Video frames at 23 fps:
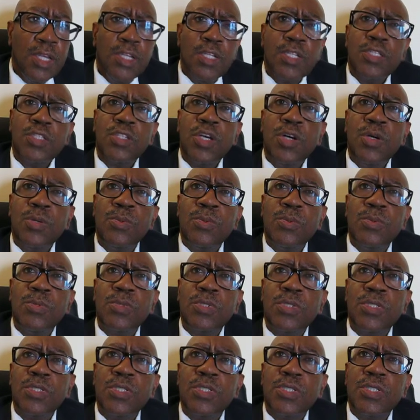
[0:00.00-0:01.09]
So
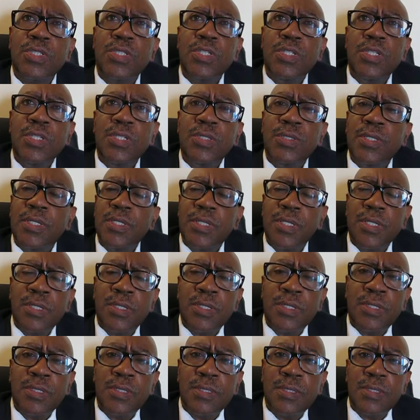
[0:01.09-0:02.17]
she did
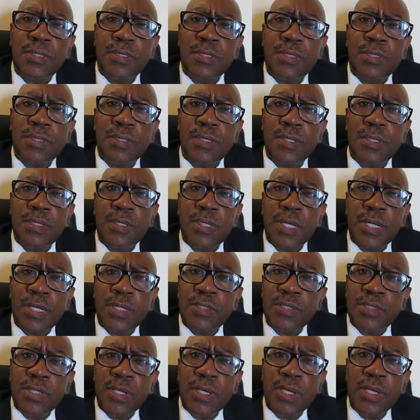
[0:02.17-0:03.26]
like I
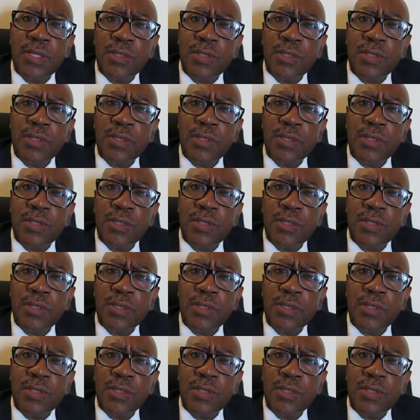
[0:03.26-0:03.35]
say,